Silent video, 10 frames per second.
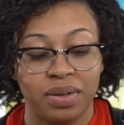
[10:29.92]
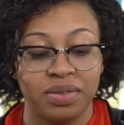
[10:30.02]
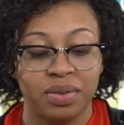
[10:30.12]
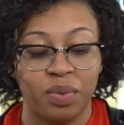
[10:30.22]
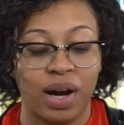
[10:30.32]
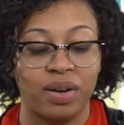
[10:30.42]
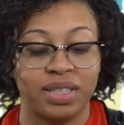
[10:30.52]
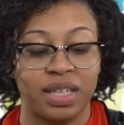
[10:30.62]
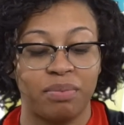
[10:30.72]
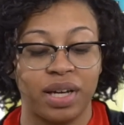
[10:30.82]
Wow,
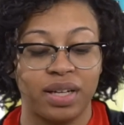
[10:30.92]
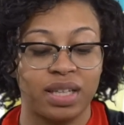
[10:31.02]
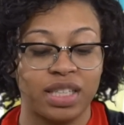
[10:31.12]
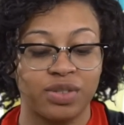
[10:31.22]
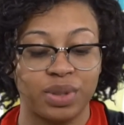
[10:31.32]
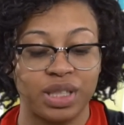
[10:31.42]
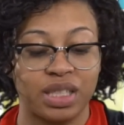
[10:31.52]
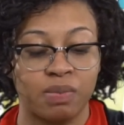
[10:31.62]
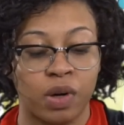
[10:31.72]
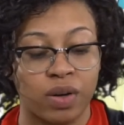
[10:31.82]
said Megan, that's really
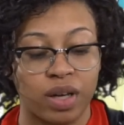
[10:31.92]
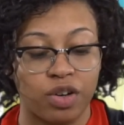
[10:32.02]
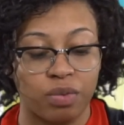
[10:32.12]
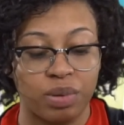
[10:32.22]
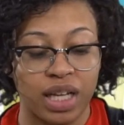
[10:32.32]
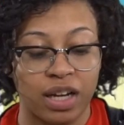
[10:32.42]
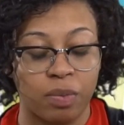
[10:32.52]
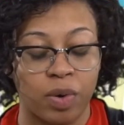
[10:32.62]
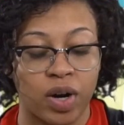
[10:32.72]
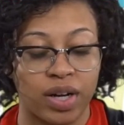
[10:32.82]
smart. It'll be like a
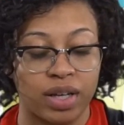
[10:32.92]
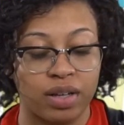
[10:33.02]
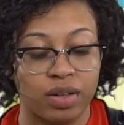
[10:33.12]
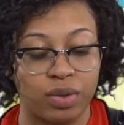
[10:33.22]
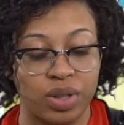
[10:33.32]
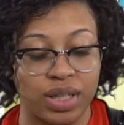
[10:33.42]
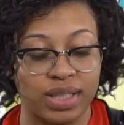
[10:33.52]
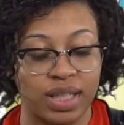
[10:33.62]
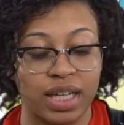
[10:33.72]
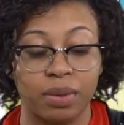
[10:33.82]
party. Who
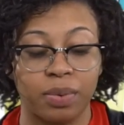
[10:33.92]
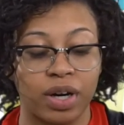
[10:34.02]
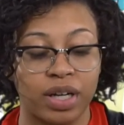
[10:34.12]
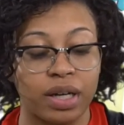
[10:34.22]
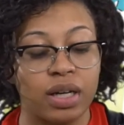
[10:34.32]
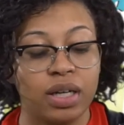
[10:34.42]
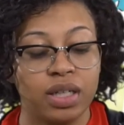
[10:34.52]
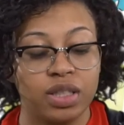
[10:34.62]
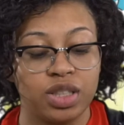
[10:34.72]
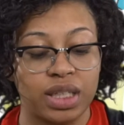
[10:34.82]
doesn't like a party?
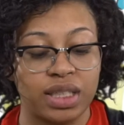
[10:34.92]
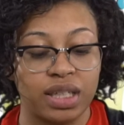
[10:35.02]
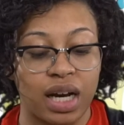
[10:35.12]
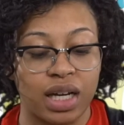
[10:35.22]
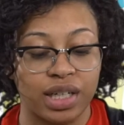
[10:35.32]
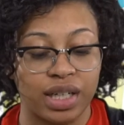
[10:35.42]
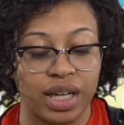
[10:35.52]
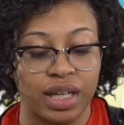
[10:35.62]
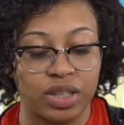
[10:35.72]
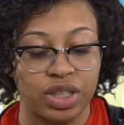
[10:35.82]
Jessie nodded her
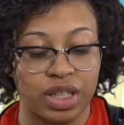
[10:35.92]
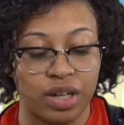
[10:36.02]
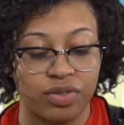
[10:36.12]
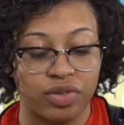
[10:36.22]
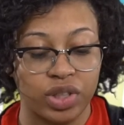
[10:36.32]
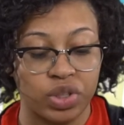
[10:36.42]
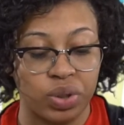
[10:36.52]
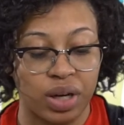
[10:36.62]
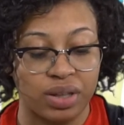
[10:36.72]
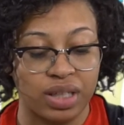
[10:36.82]
head. She carefully
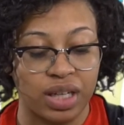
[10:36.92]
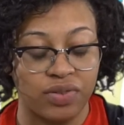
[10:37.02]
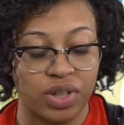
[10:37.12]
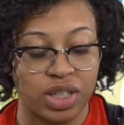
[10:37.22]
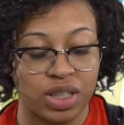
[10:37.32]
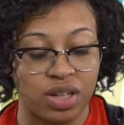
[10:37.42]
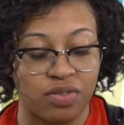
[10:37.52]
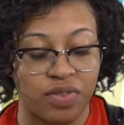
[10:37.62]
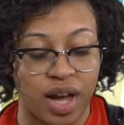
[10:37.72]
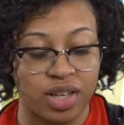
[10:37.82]
tore out the definition
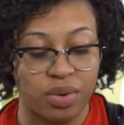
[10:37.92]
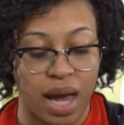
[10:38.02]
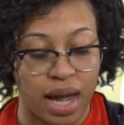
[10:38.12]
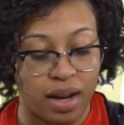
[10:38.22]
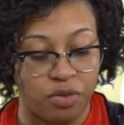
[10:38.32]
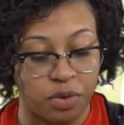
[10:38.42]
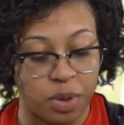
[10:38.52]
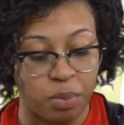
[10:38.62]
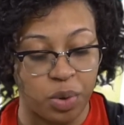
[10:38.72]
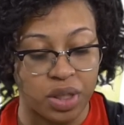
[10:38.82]
of value added from
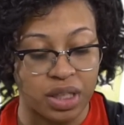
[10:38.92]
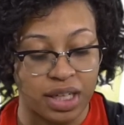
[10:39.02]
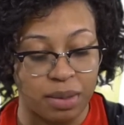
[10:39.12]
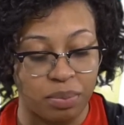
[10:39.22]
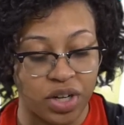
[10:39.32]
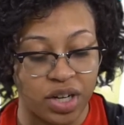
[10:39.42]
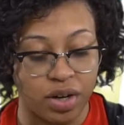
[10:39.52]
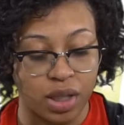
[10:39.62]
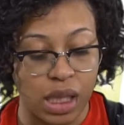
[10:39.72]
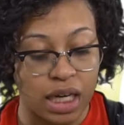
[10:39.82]
the booklet and put it in
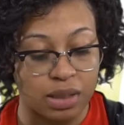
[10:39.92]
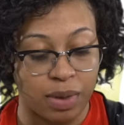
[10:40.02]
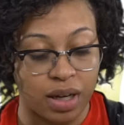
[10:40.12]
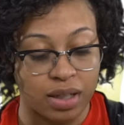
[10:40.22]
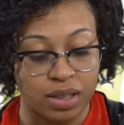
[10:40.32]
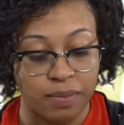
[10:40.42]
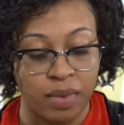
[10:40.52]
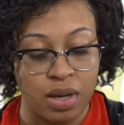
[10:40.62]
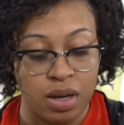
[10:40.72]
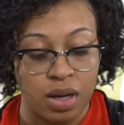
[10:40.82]
her lockbox.
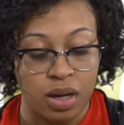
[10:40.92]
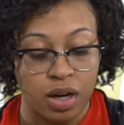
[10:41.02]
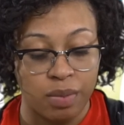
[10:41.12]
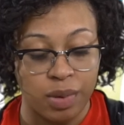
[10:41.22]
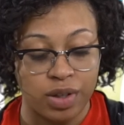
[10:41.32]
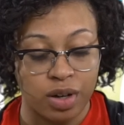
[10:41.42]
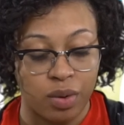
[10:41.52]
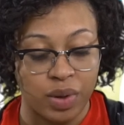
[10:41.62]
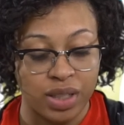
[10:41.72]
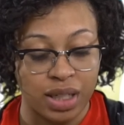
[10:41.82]
Her mother
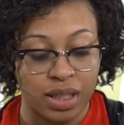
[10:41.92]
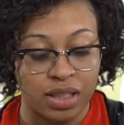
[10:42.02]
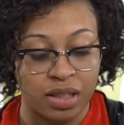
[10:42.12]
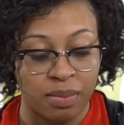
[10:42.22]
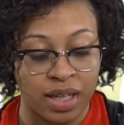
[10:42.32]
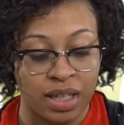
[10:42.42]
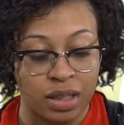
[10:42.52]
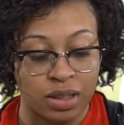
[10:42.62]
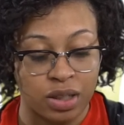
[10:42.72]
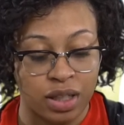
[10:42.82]
always said some
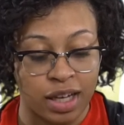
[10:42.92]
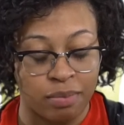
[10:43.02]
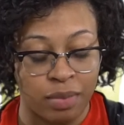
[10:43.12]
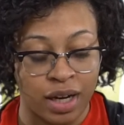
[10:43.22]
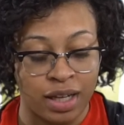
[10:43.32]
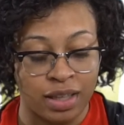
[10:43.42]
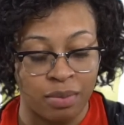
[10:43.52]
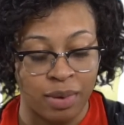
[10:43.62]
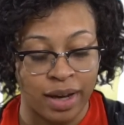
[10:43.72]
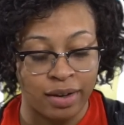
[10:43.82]
ideas are like money in the
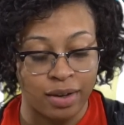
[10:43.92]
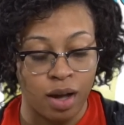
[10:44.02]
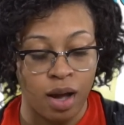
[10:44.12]
bank.